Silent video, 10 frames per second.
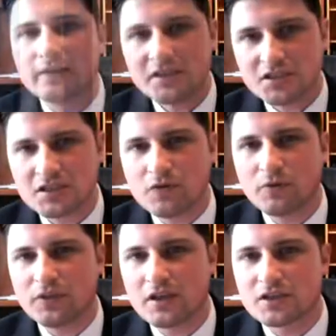let's see
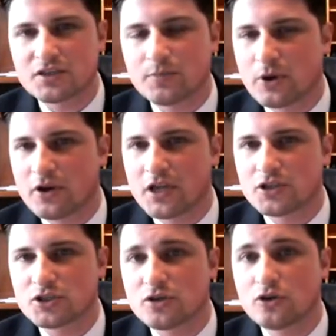what the
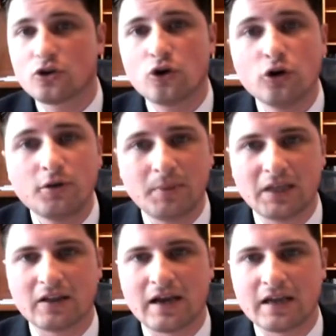experience could
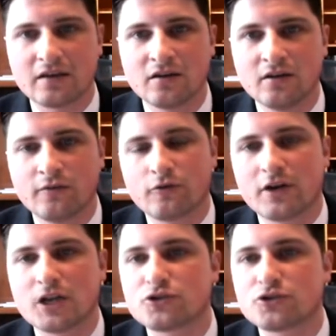be like for an